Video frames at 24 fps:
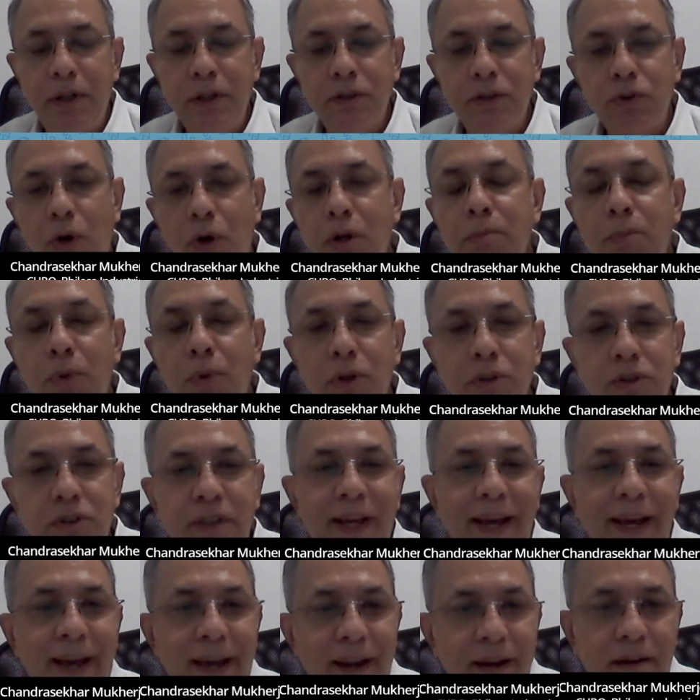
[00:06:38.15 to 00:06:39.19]
is almost
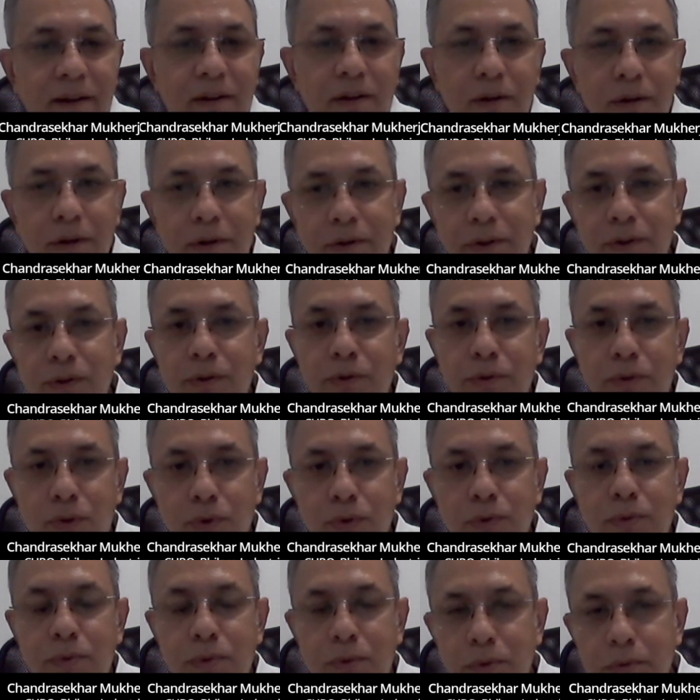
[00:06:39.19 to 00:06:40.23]
there, you know,
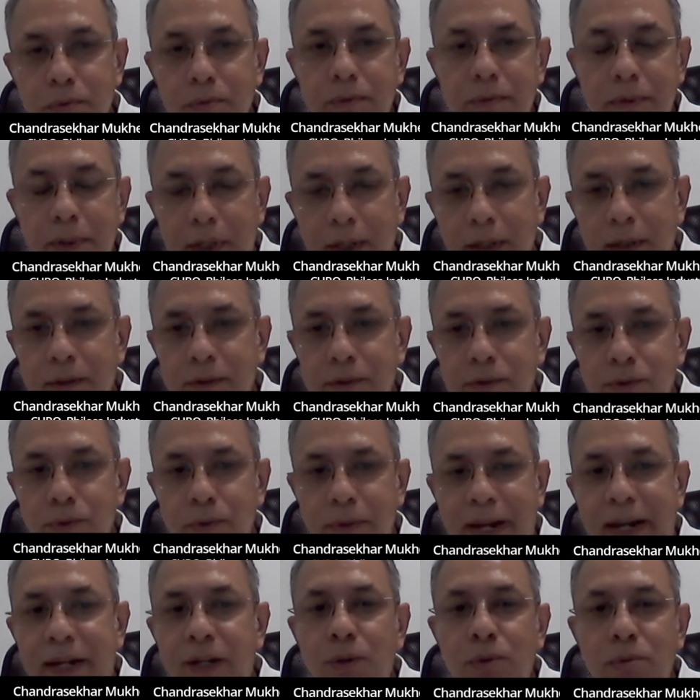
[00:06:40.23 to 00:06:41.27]

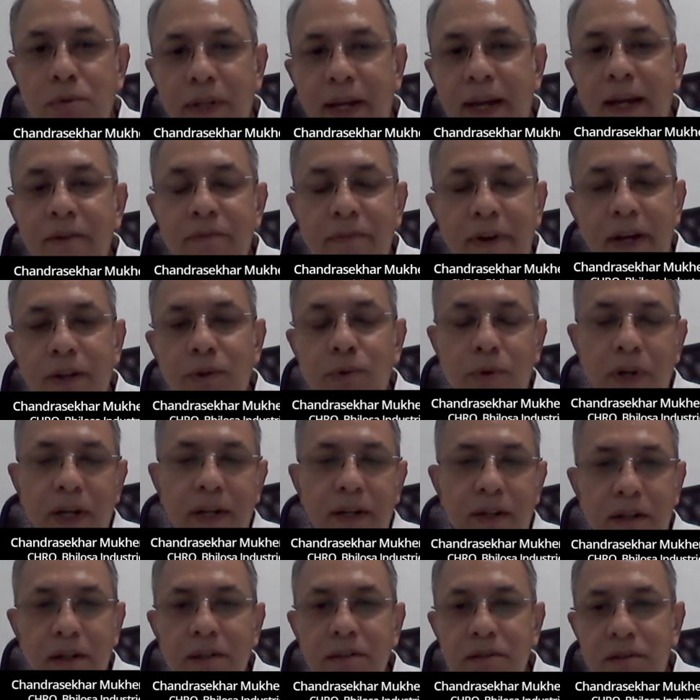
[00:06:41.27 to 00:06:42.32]
to get you there where you
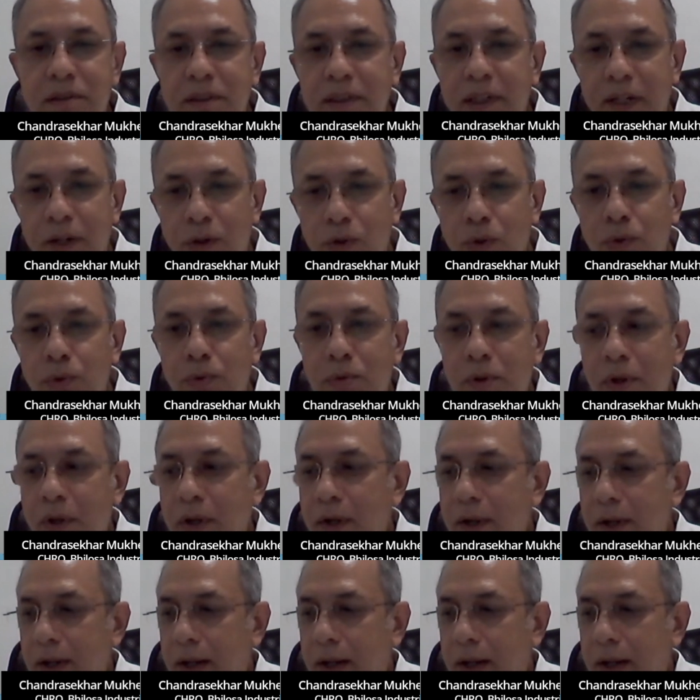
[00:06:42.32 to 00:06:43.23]
can hear, see, and do.